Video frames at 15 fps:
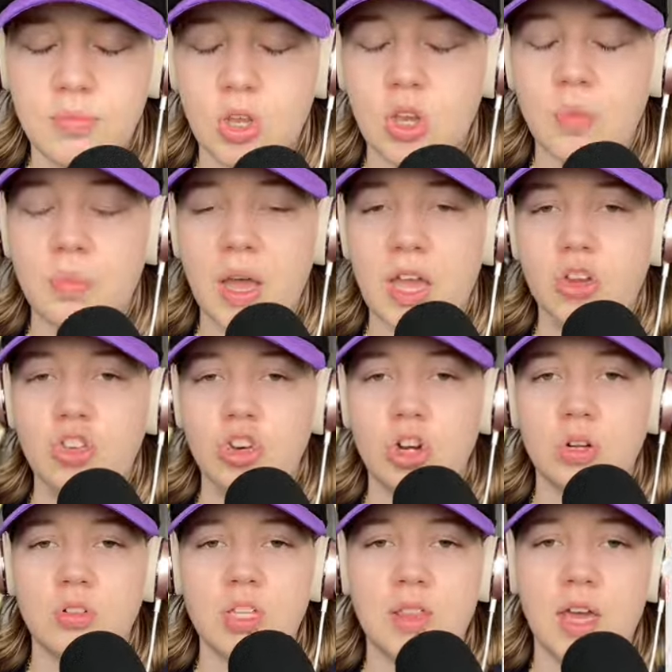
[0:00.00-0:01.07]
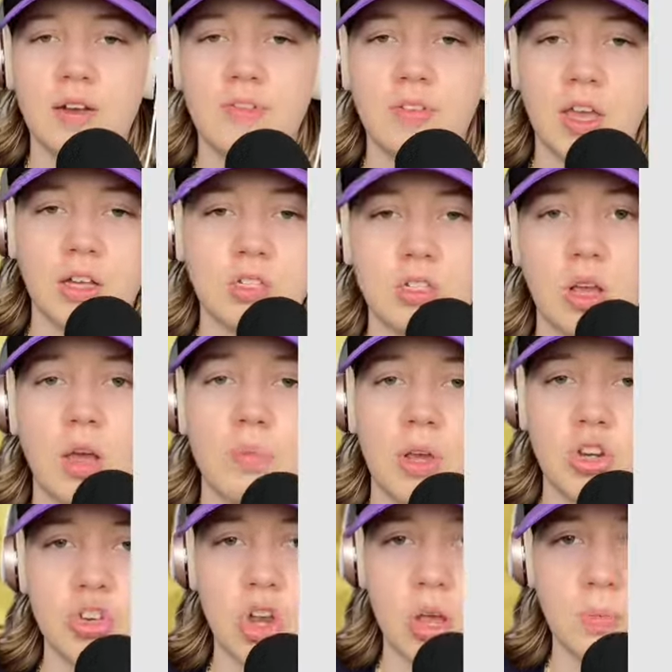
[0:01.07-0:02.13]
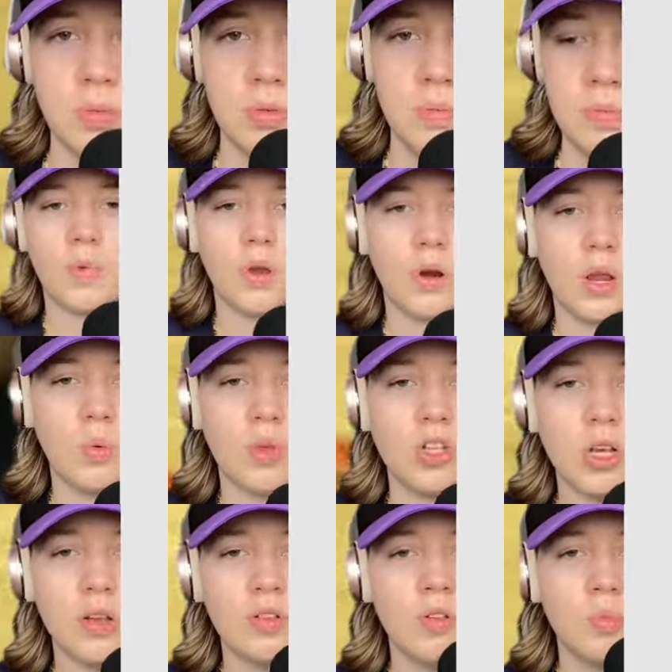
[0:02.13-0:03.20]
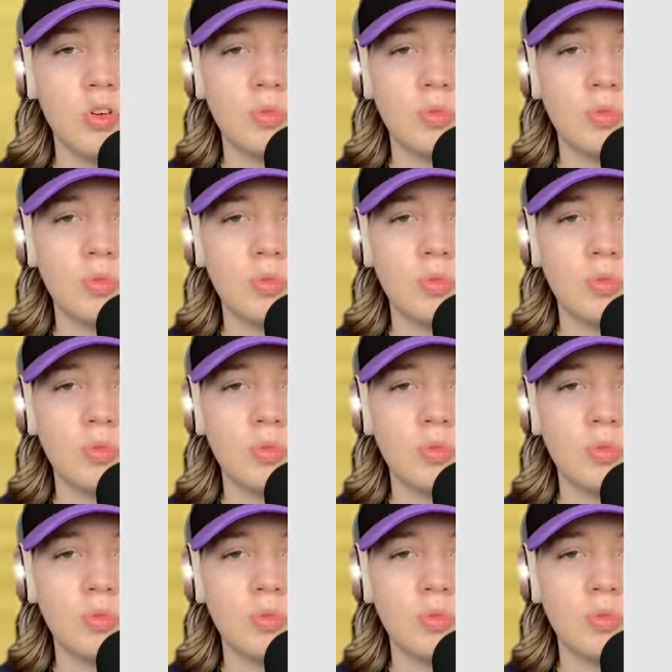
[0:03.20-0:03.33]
you can buy a shirt to that effect on my shop. Alright, we talk so much